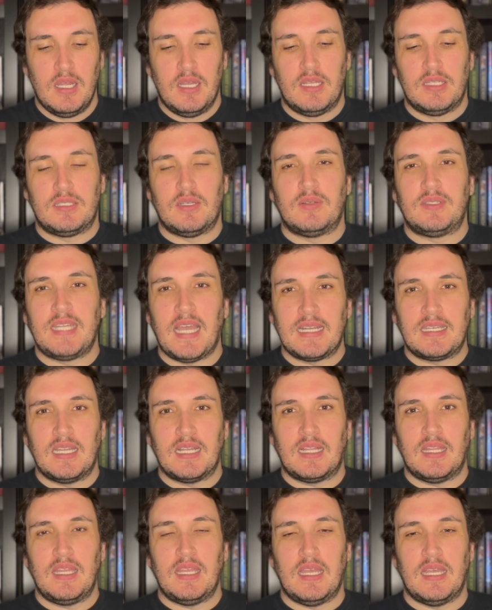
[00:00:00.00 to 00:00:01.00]
So
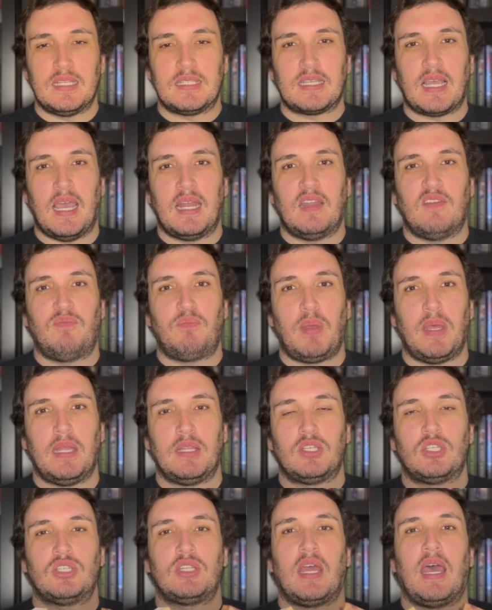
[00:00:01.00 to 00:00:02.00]
technically it's kind of
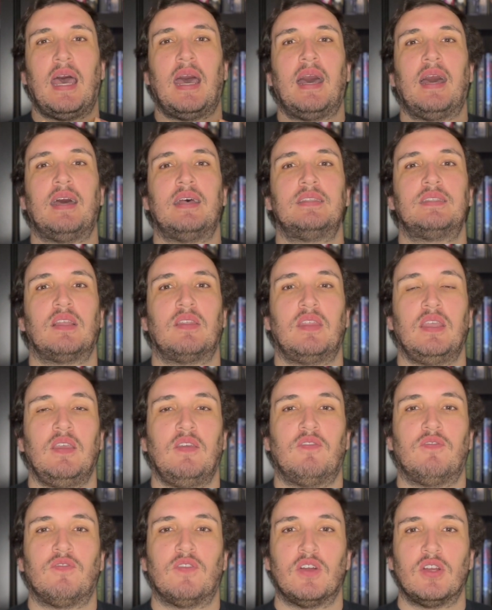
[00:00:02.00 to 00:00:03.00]
pitched as the
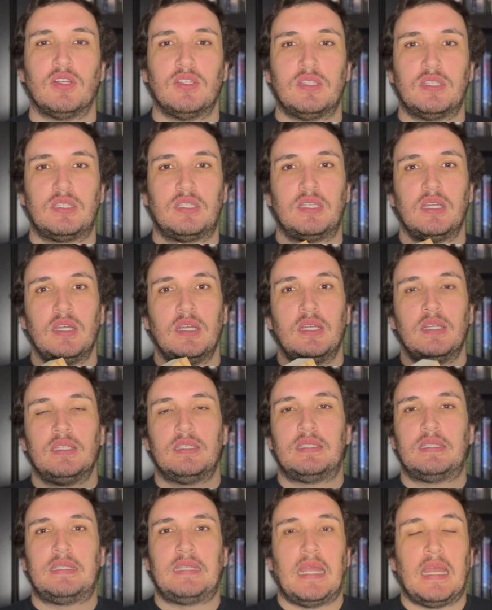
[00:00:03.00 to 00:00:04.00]
first
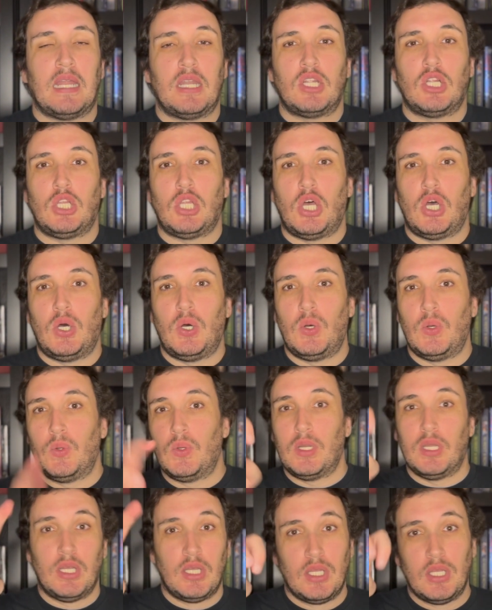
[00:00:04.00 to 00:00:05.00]

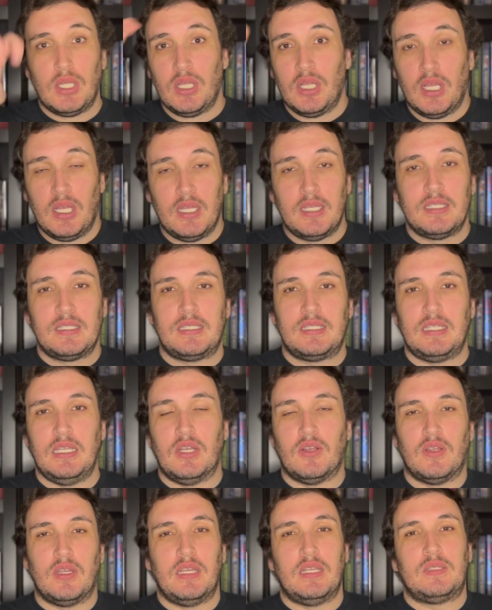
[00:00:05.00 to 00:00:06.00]
standalone
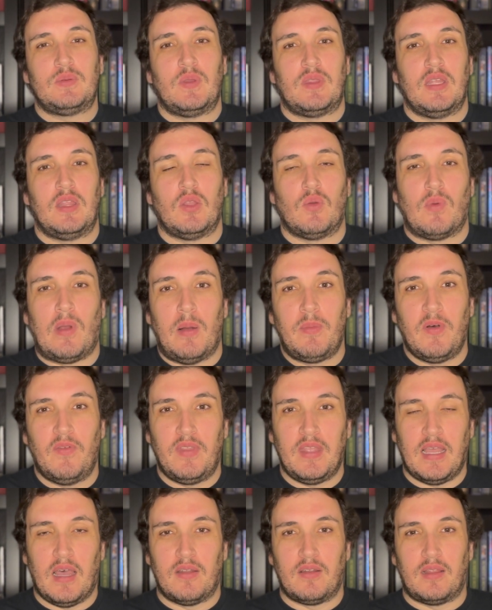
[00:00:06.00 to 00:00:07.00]
series within the Realm of the
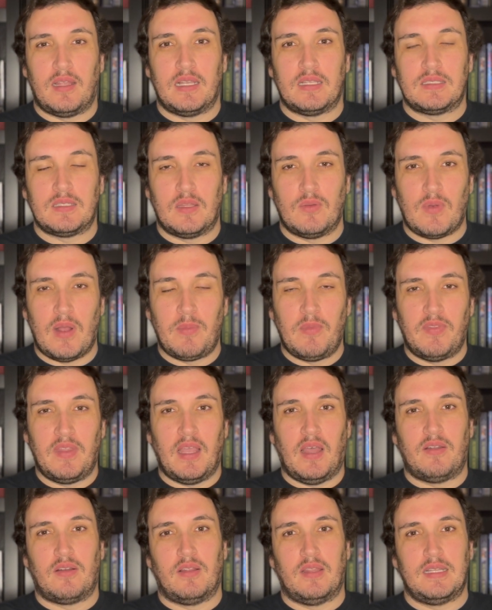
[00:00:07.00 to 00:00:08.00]
Elderlings. So the Realm of the
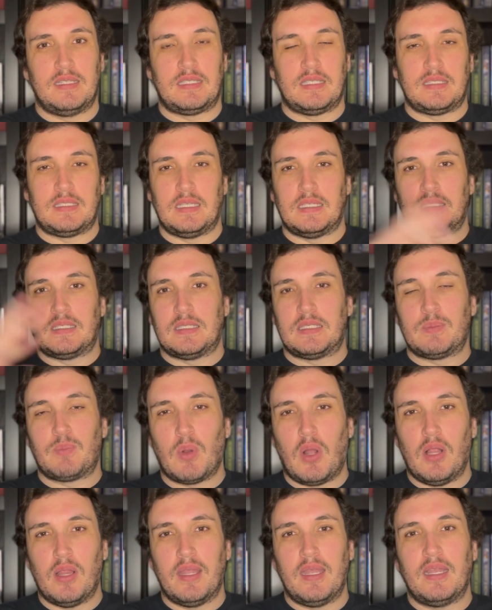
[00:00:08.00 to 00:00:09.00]
Elderlings is this
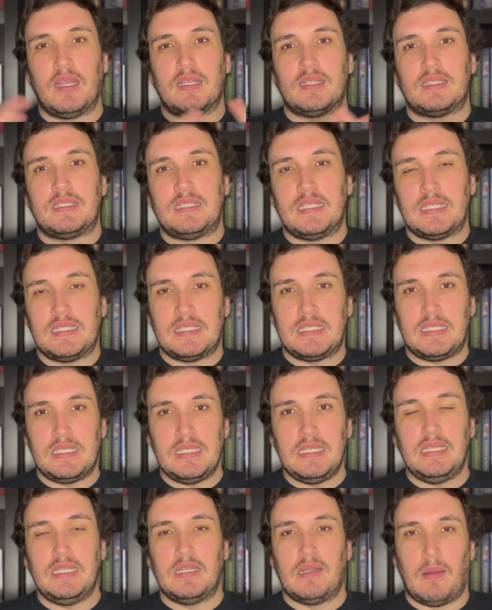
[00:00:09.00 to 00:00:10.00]
sprawling
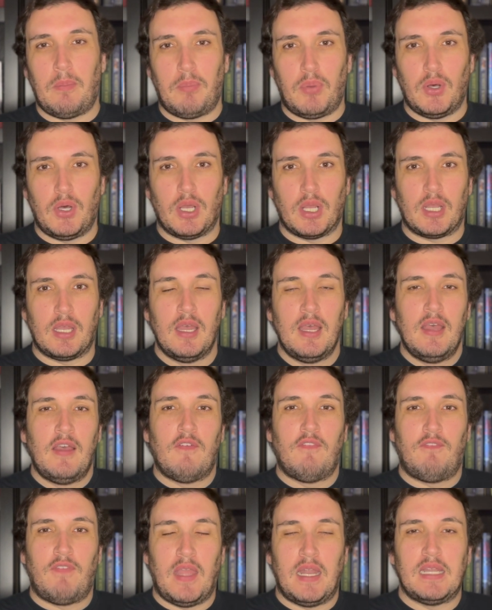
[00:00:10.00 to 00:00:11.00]
16-book
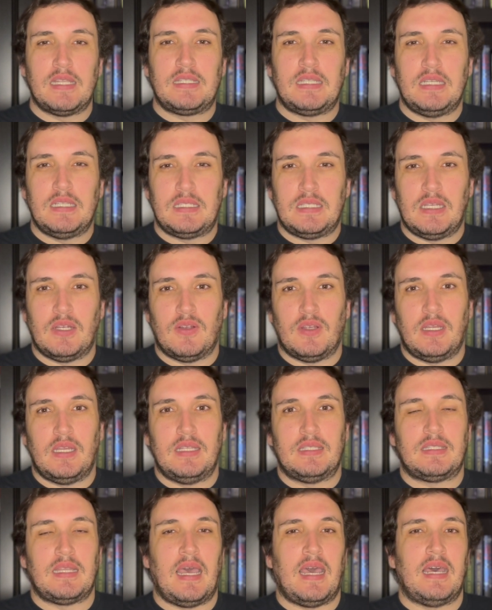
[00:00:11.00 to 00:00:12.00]
fantasy
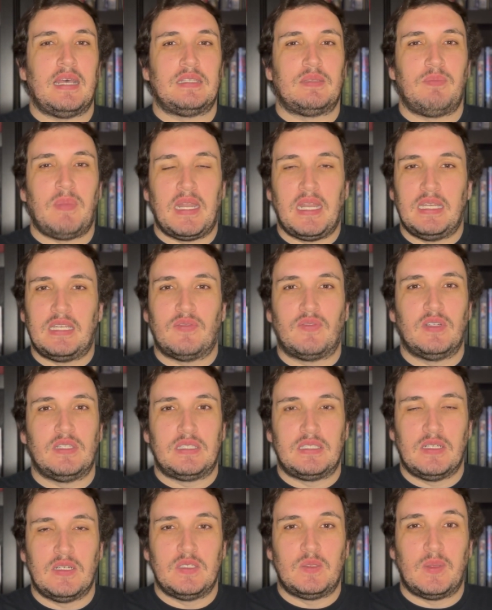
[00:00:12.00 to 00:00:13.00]
series that has many different
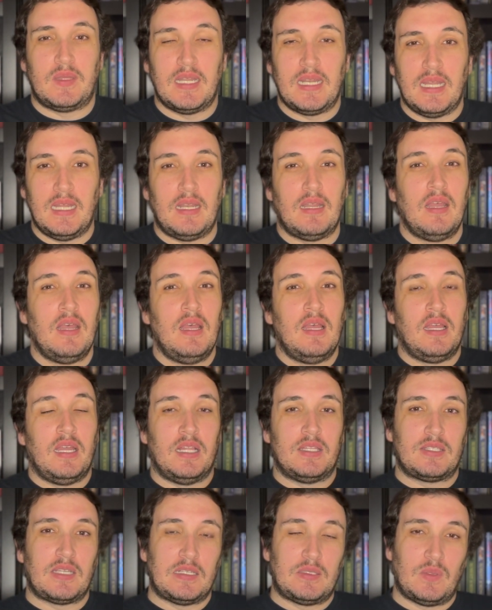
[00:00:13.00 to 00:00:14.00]
series within it.
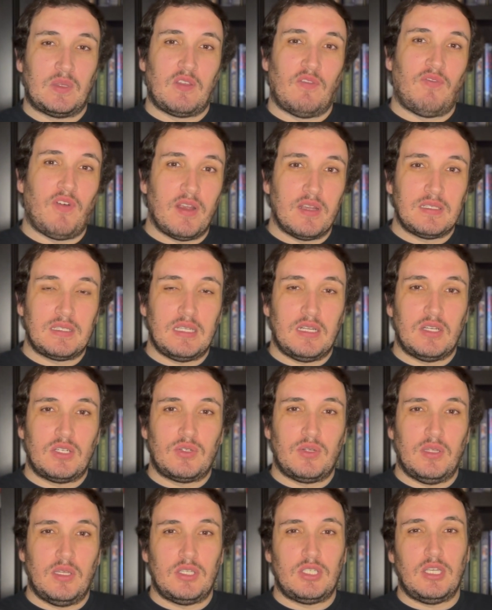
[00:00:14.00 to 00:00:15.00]
It starts with the FARSEER
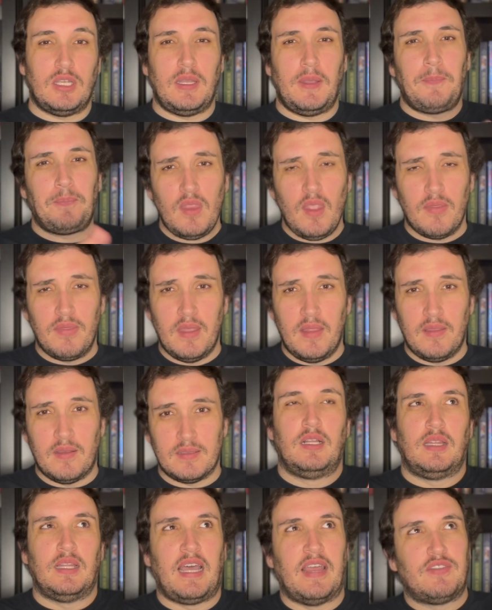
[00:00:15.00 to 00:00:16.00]
Trilogy, then
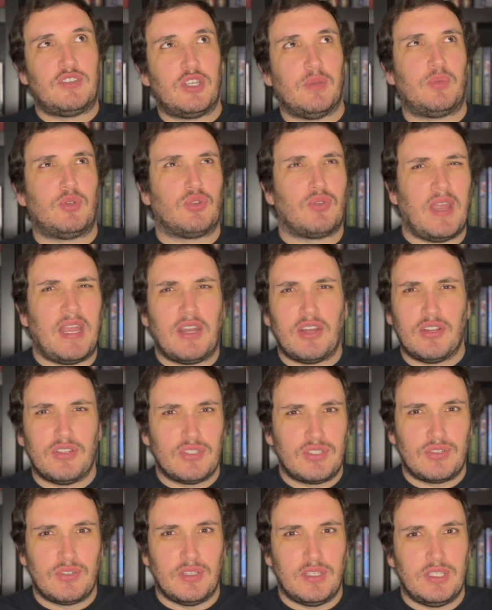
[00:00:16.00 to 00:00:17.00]
there's Live Ship Traders
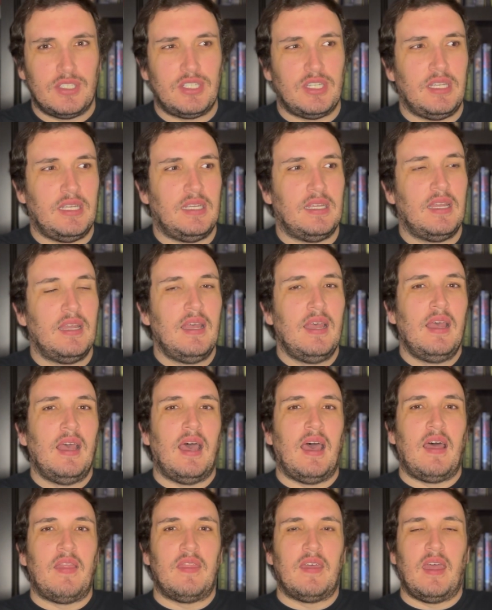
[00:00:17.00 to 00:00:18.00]
Trilogy,
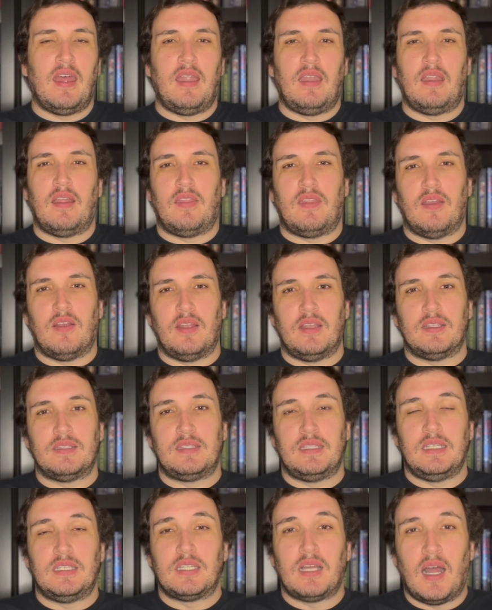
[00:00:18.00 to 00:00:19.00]
and then there is
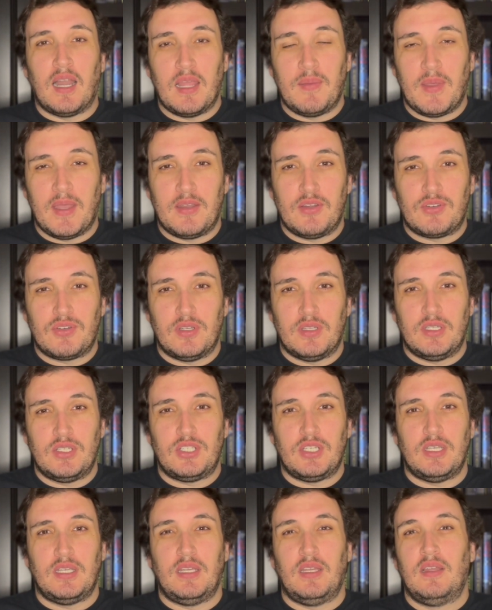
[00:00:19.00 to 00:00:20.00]
the Tawny Man
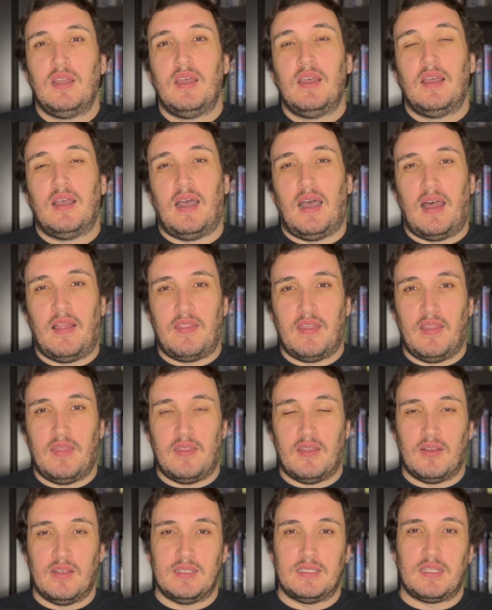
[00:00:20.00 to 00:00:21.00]
Trilogy, and then
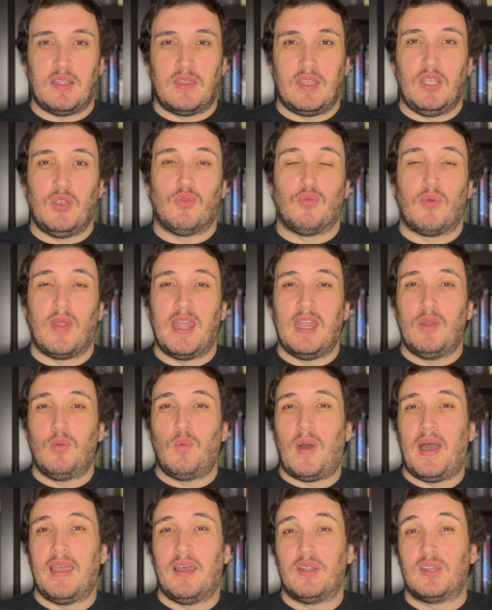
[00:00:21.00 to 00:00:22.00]
there is the Rain
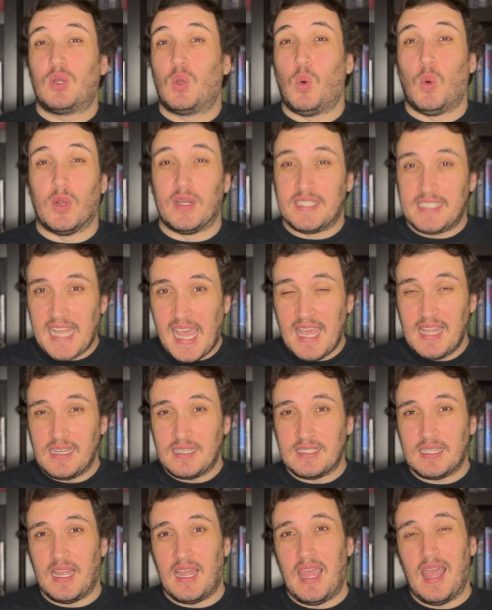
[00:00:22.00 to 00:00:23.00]
Wild Quartet,
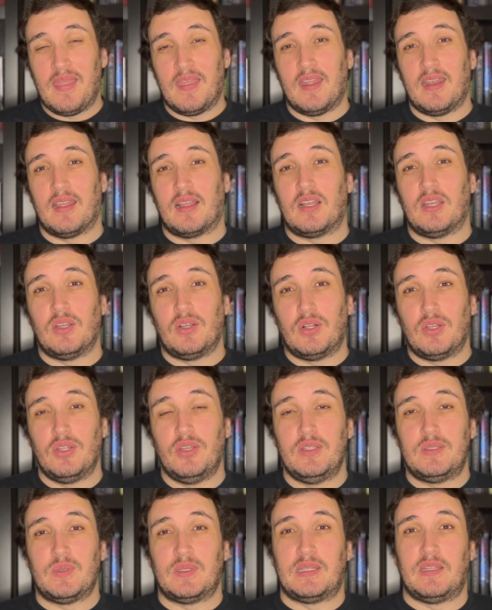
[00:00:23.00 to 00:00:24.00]
and then it
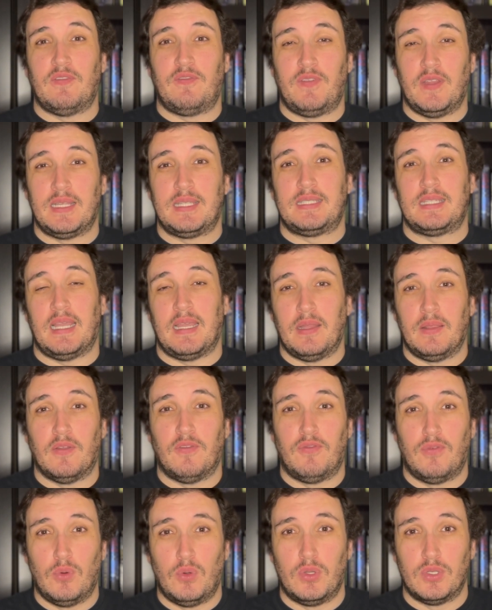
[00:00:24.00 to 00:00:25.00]
concludes with the Fitz and the
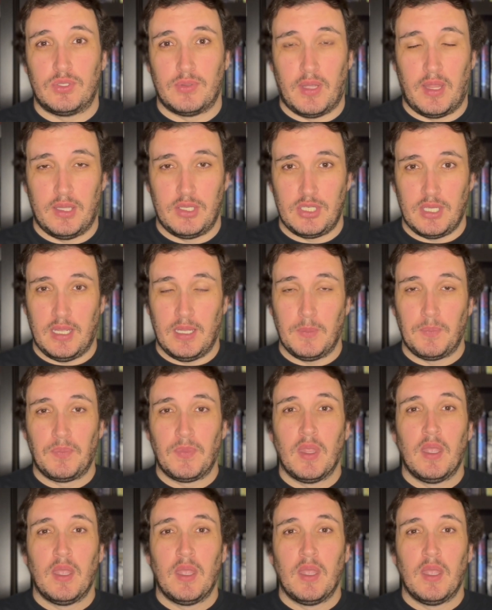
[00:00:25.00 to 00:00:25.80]
Fool Trilogy.